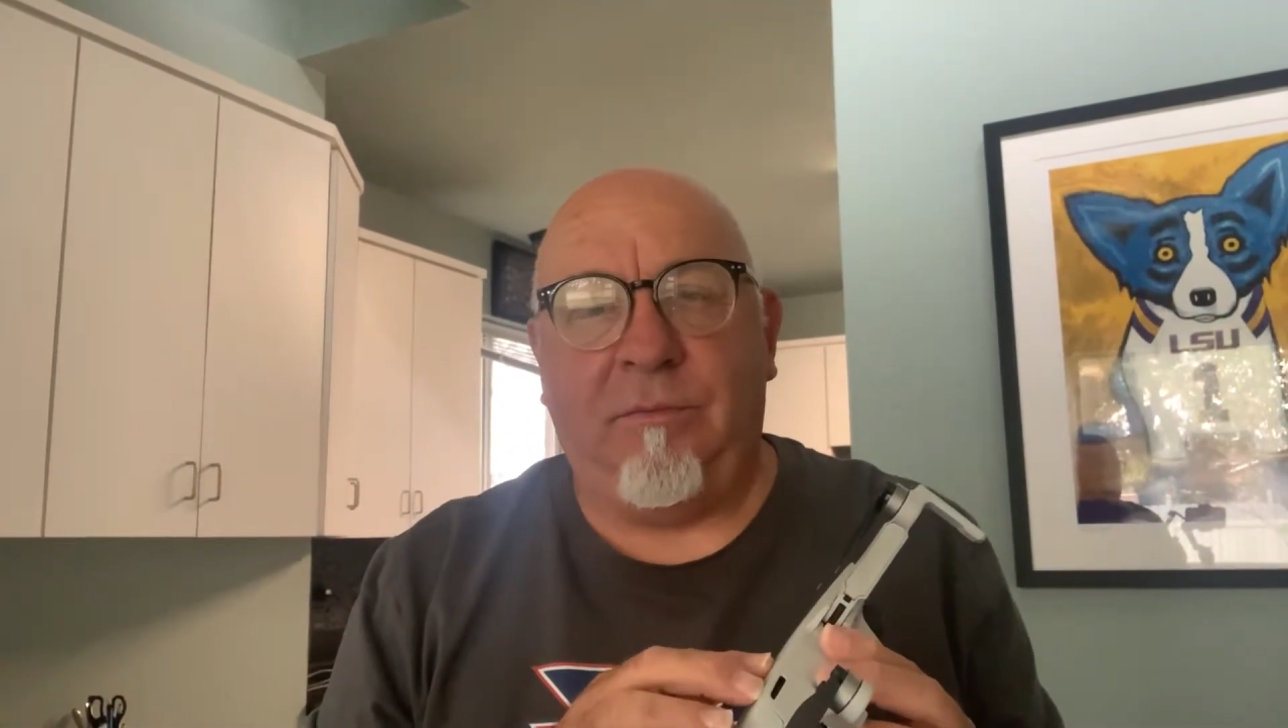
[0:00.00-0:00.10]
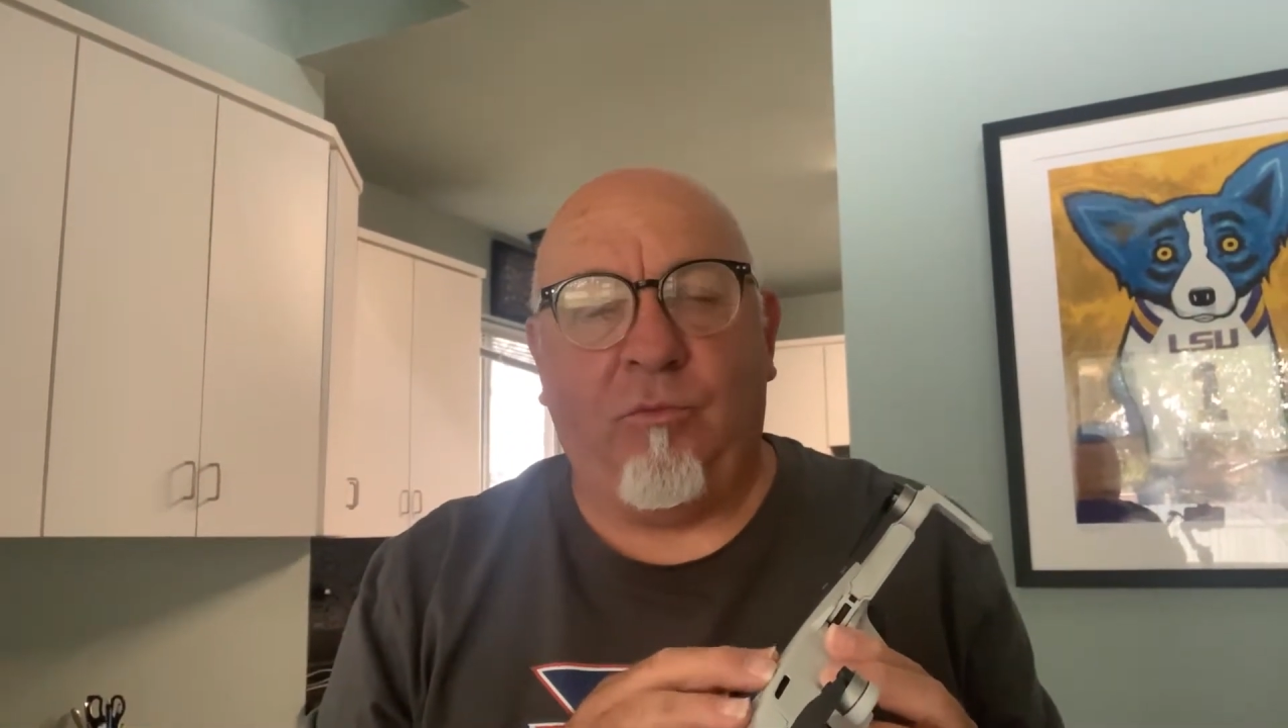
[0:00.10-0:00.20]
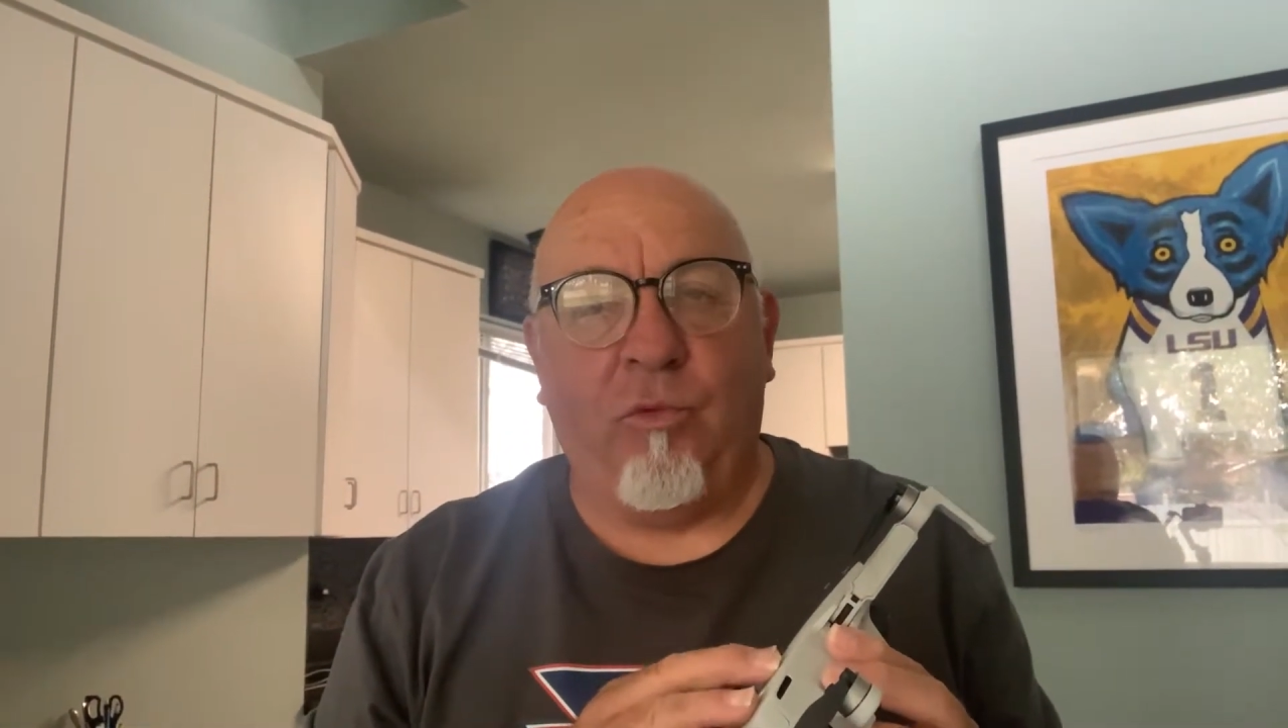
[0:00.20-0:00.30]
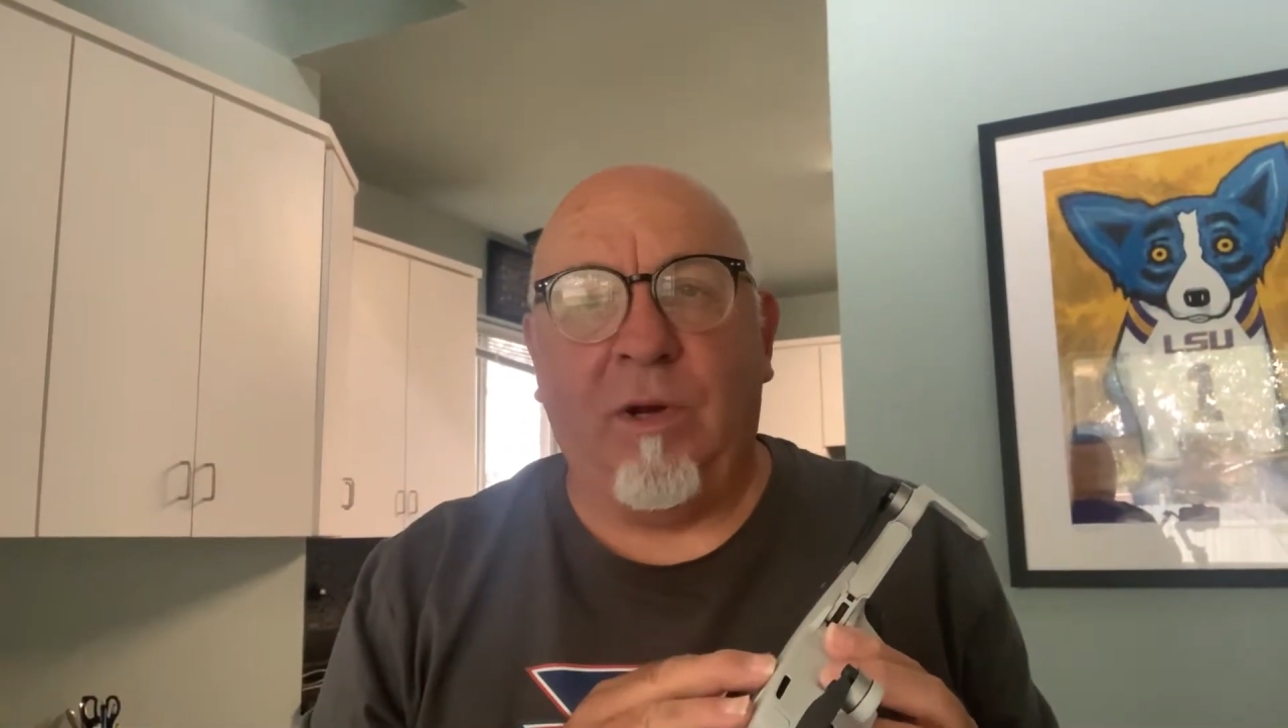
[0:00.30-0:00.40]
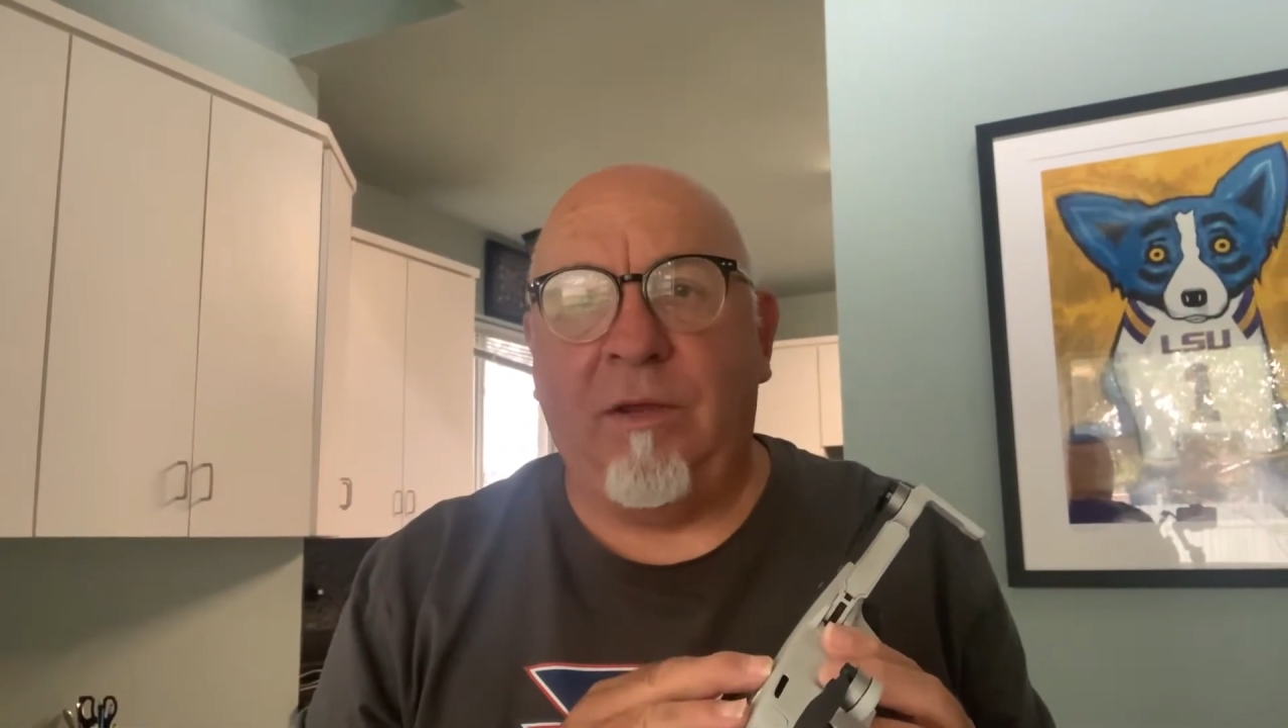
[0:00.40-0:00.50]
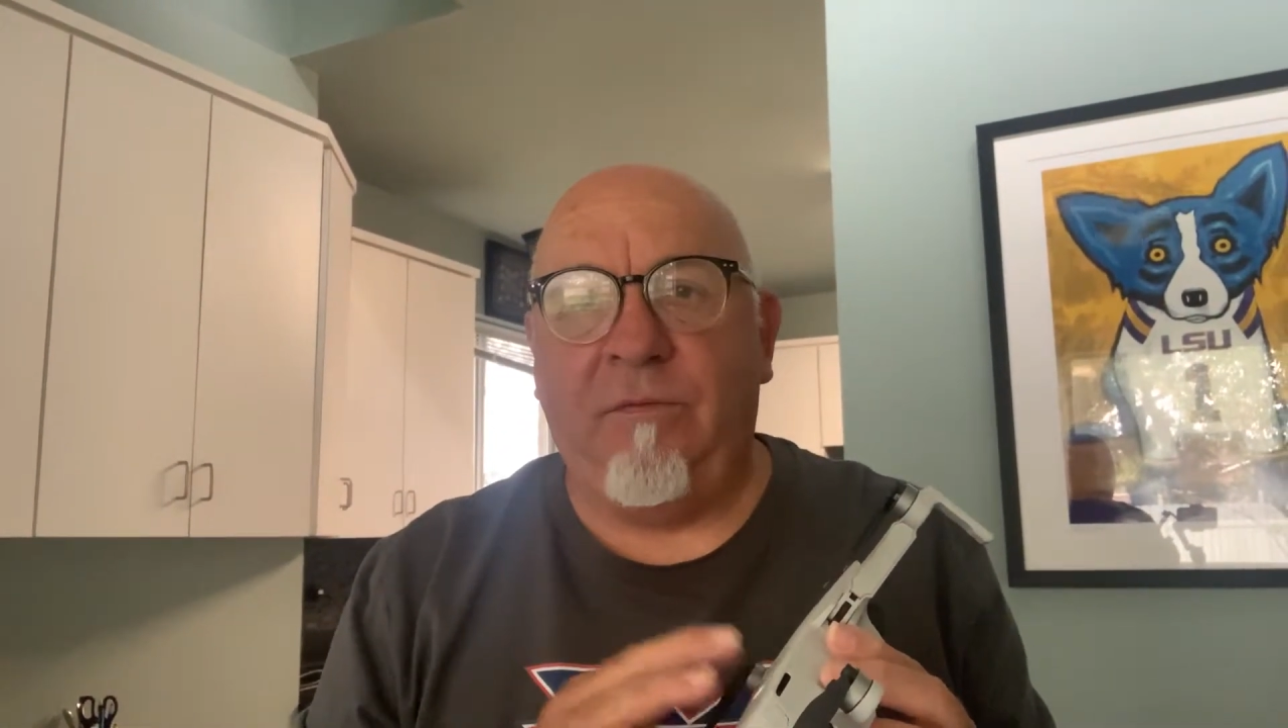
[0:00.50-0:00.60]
really